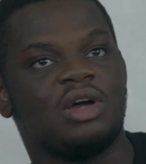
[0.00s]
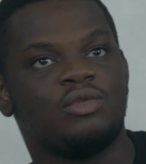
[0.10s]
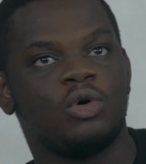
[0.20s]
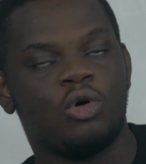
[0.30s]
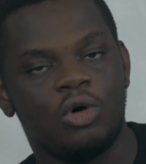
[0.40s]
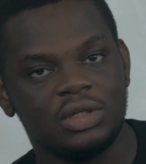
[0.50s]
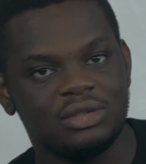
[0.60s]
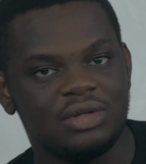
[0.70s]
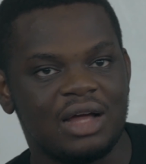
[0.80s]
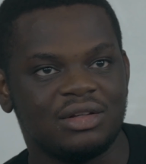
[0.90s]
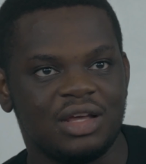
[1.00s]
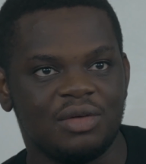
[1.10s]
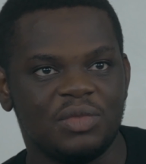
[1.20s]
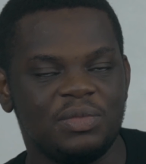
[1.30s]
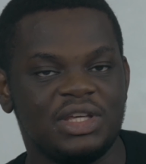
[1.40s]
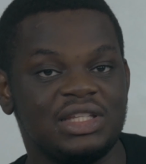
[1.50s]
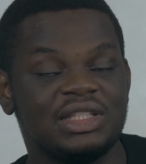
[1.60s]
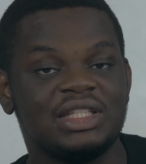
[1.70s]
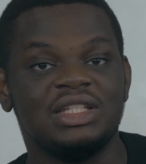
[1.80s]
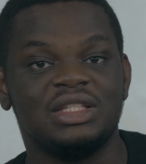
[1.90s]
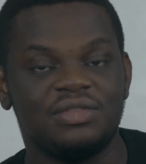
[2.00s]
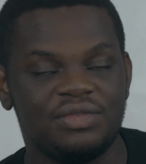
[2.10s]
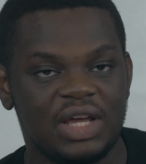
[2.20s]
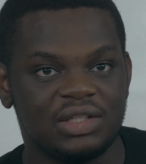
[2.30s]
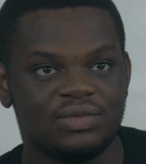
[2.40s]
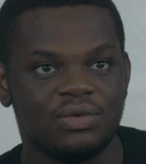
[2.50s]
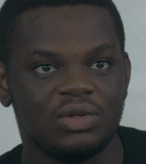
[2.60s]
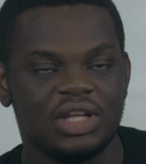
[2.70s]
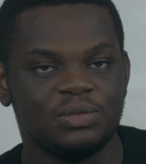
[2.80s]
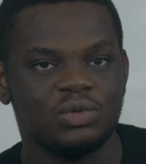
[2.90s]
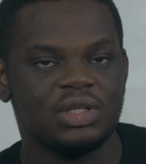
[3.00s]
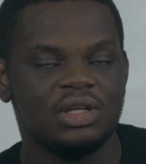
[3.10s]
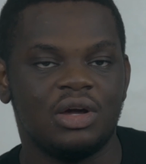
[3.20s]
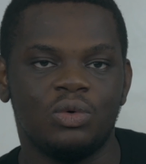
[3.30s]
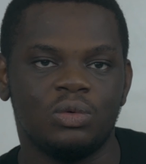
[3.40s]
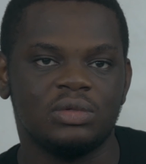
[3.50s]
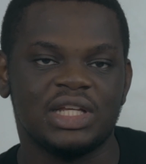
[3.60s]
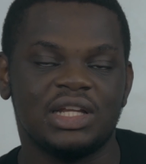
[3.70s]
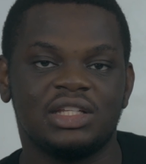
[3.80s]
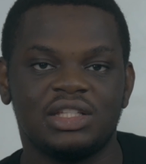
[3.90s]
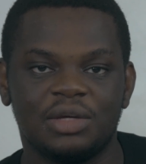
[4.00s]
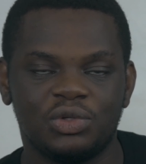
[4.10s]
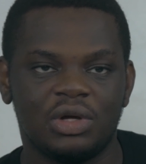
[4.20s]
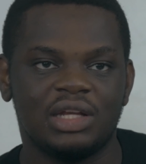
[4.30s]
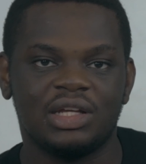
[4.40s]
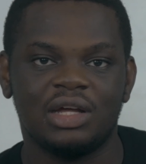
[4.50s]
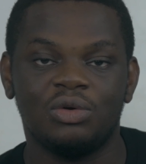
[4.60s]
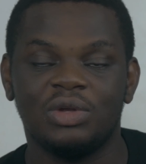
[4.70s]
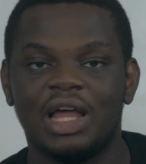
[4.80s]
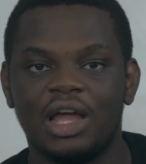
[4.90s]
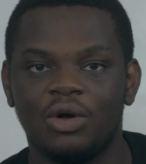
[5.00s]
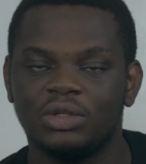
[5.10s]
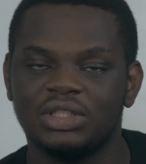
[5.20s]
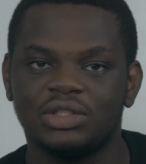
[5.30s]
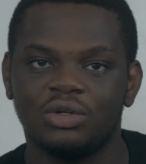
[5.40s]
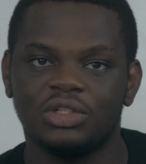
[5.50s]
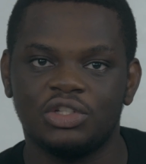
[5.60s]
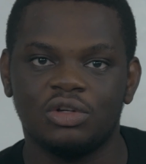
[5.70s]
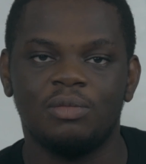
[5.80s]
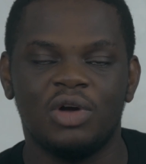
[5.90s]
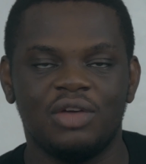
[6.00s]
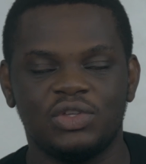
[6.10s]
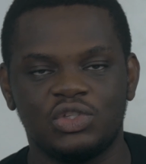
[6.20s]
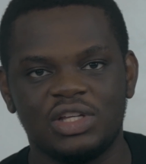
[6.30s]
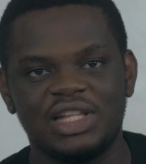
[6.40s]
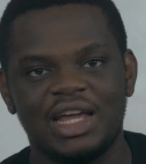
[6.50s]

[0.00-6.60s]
occurred, and then maybe he didn't see the defects for them to say that, it's an exception and he cannot rely on this condition. But if it's just that